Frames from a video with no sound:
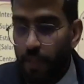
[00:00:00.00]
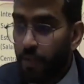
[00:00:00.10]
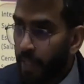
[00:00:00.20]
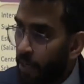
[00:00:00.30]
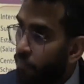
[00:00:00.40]

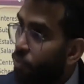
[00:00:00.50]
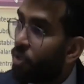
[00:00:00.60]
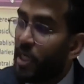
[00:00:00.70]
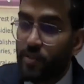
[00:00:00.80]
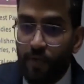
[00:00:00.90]
Then you have to
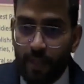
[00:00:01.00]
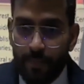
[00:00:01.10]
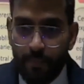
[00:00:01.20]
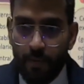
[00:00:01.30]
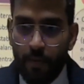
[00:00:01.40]
transfer them.
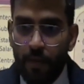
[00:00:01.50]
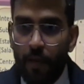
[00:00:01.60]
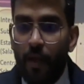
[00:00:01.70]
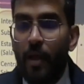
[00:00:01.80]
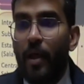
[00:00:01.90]

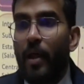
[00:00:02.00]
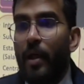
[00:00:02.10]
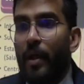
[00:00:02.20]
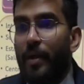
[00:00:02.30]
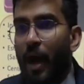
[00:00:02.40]

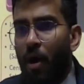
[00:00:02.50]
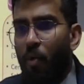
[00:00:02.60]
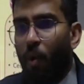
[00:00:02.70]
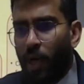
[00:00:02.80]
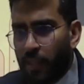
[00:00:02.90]
Now
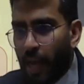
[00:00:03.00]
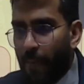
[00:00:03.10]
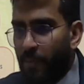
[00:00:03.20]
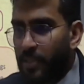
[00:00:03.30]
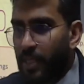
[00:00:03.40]
what
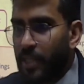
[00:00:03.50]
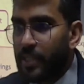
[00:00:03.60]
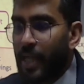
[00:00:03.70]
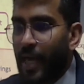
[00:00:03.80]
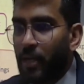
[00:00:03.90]
happens is
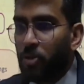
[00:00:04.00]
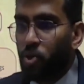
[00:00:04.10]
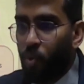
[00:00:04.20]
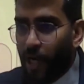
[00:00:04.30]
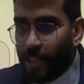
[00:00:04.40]
that
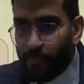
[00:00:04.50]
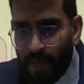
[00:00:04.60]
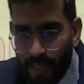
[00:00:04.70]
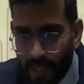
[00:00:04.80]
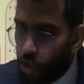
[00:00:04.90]
you are
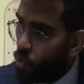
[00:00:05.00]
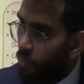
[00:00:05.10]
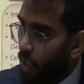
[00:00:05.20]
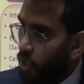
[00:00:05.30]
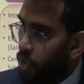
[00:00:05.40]
spending so
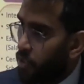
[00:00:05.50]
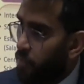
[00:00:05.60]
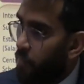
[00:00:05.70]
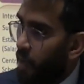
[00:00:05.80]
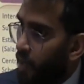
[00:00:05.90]
much
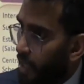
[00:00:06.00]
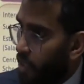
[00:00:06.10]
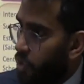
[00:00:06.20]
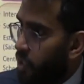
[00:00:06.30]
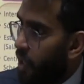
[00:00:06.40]
per
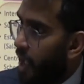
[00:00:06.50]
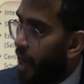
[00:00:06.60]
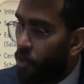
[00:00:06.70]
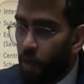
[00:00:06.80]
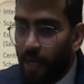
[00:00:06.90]
kg
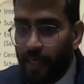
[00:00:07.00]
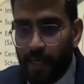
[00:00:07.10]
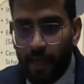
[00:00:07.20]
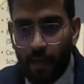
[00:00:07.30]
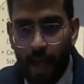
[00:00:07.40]
and you are
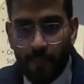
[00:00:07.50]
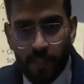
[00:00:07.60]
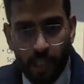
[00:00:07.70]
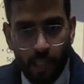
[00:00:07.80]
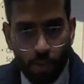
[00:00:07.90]
getting
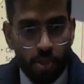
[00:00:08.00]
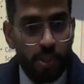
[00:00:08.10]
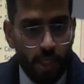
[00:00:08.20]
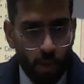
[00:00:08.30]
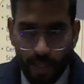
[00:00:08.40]
absolute zero in